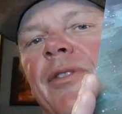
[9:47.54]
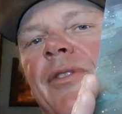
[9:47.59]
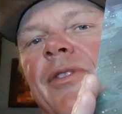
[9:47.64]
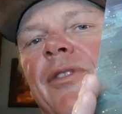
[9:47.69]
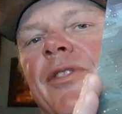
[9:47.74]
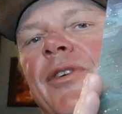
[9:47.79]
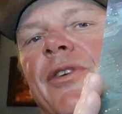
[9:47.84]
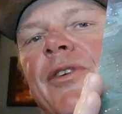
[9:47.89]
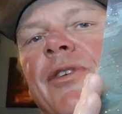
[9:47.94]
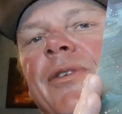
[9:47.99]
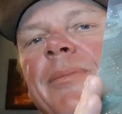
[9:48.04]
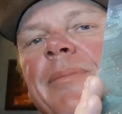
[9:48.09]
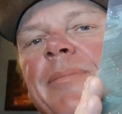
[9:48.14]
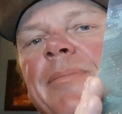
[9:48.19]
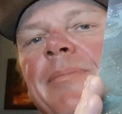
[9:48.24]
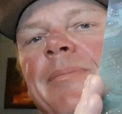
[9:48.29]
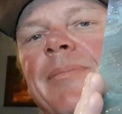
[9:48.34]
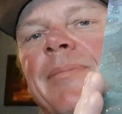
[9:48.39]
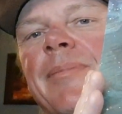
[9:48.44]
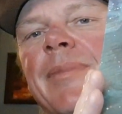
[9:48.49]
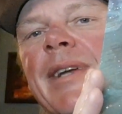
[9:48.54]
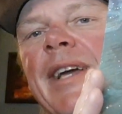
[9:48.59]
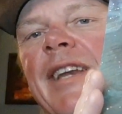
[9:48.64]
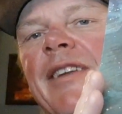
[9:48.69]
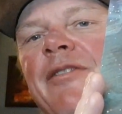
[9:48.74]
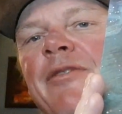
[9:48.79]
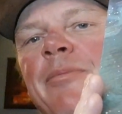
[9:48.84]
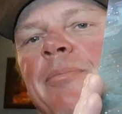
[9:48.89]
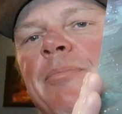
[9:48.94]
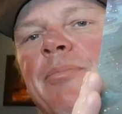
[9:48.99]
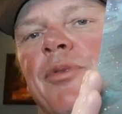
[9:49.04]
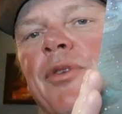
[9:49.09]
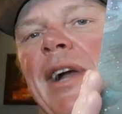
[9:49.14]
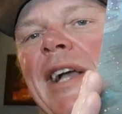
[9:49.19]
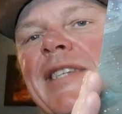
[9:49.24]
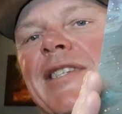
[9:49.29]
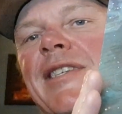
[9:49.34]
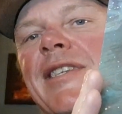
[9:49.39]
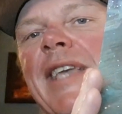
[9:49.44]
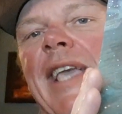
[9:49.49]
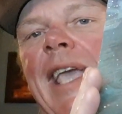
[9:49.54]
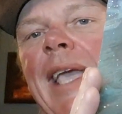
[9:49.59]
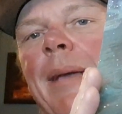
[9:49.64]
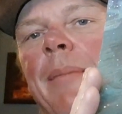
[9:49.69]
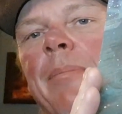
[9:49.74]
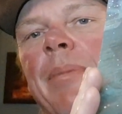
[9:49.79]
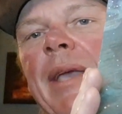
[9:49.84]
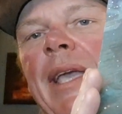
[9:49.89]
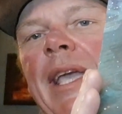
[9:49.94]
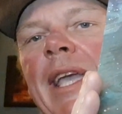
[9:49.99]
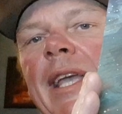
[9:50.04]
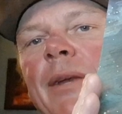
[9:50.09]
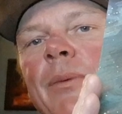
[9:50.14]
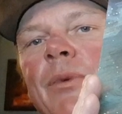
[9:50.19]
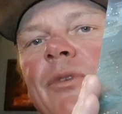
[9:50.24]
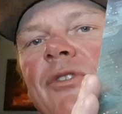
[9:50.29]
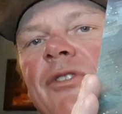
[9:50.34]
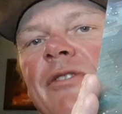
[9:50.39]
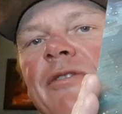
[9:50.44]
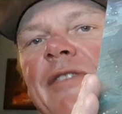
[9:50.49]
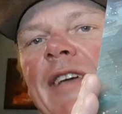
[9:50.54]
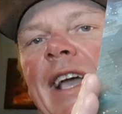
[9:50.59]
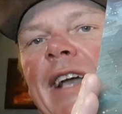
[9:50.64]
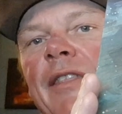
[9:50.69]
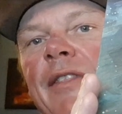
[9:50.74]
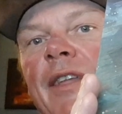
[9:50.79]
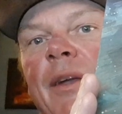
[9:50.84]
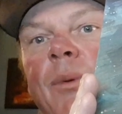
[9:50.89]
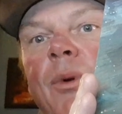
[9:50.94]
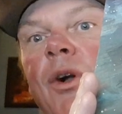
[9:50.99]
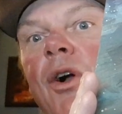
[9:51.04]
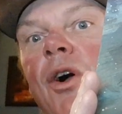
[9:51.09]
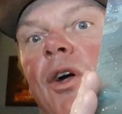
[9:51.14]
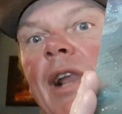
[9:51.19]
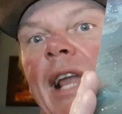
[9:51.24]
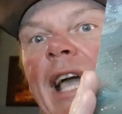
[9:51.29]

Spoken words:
their kind of press campaign was the fact that they were all